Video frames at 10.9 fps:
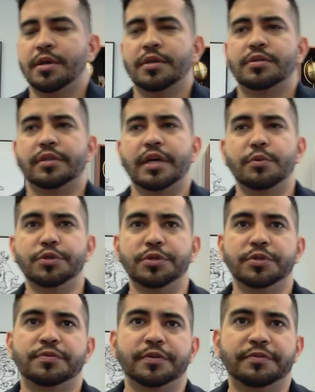So that was
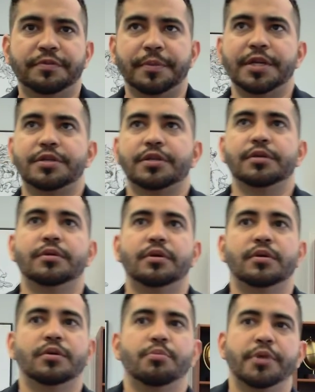useful
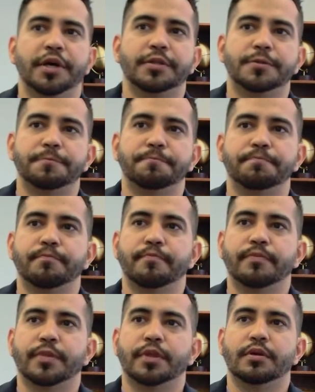information, but
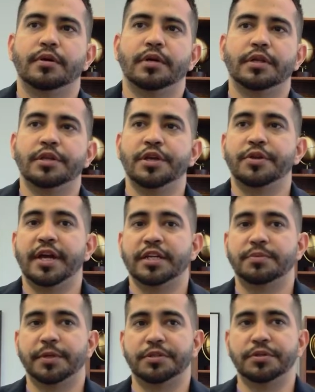another
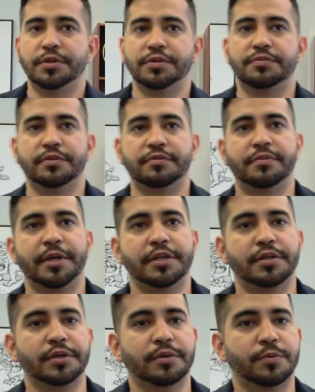aspect to useful
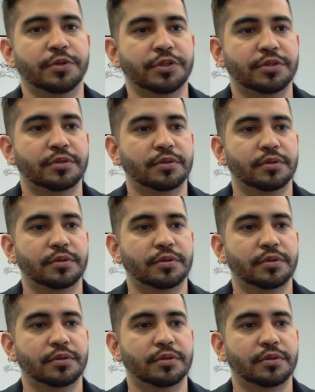information was